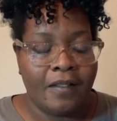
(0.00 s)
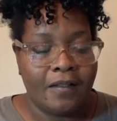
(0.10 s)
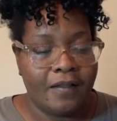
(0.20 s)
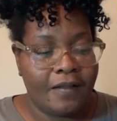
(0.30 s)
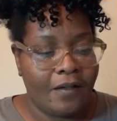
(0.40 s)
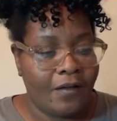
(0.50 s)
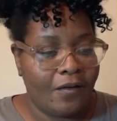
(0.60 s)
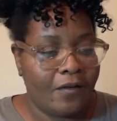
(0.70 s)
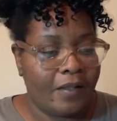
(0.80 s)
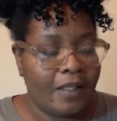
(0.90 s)

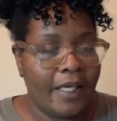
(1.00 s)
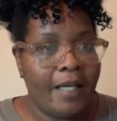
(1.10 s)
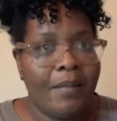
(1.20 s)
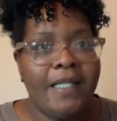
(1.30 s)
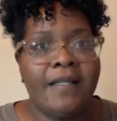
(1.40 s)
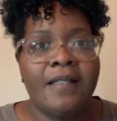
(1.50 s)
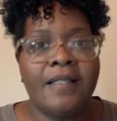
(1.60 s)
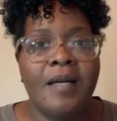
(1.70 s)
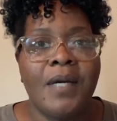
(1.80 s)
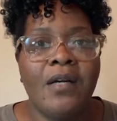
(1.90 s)
So, and my son's
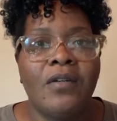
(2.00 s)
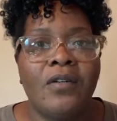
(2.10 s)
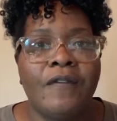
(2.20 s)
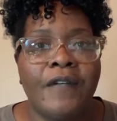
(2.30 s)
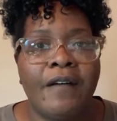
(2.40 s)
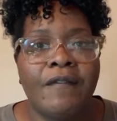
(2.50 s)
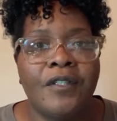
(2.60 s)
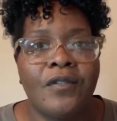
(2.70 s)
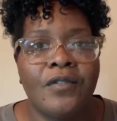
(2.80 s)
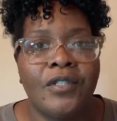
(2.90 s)
name, I don't know if I ever
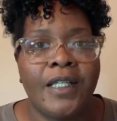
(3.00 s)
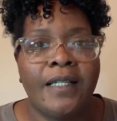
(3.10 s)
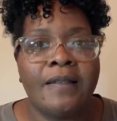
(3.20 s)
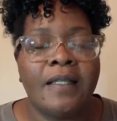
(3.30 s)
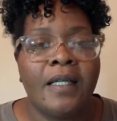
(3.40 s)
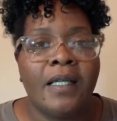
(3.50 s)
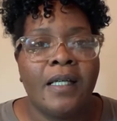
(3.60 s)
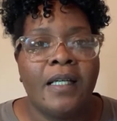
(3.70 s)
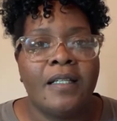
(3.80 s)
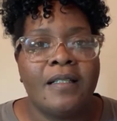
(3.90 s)
told you guys,
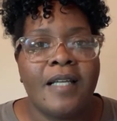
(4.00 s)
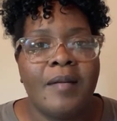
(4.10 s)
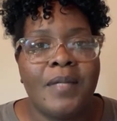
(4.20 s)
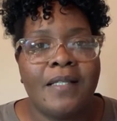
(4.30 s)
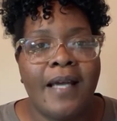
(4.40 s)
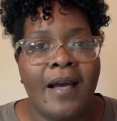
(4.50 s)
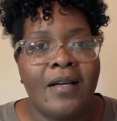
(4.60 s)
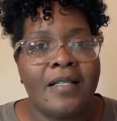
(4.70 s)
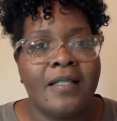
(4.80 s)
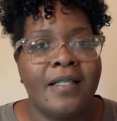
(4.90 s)
his name is
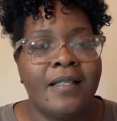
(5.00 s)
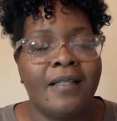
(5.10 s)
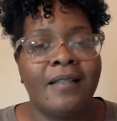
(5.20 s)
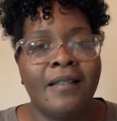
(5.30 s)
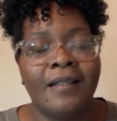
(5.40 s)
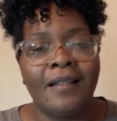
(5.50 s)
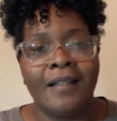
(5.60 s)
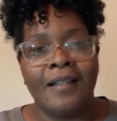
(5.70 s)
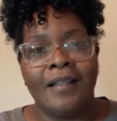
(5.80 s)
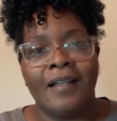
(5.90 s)
Harrison,
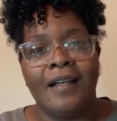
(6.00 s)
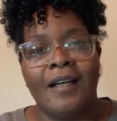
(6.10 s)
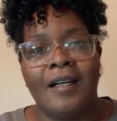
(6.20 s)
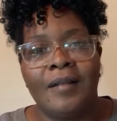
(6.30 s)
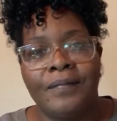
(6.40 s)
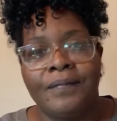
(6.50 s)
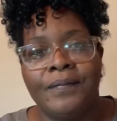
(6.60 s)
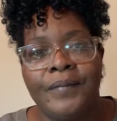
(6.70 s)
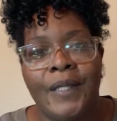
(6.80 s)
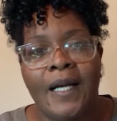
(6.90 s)
um,
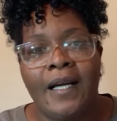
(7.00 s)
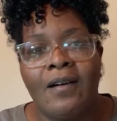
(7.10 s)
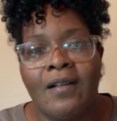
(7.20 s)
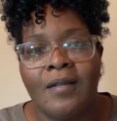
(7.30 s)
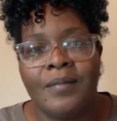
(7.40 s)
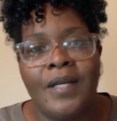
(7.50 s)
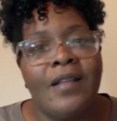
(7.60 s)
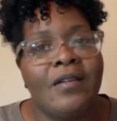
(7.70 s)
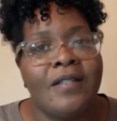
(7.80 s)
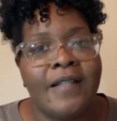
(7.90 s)
but I call him
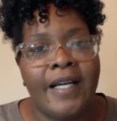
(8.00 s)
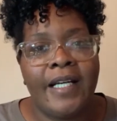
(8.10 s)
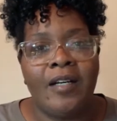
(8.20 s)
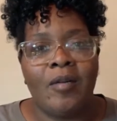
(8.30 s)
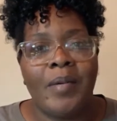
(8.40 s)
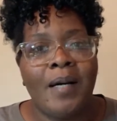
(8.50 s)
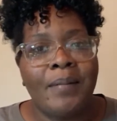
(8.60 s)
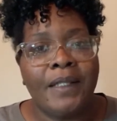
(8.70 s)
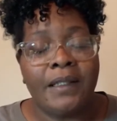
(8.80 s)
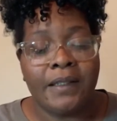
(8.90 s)
either Sonny or
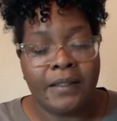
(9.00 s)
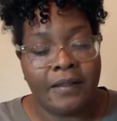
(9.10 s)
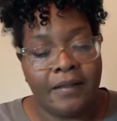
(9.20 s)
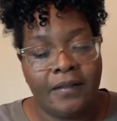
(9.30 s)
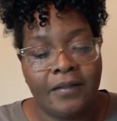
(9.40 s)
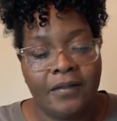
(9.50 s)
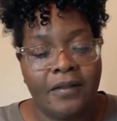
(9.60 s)
Papa, so.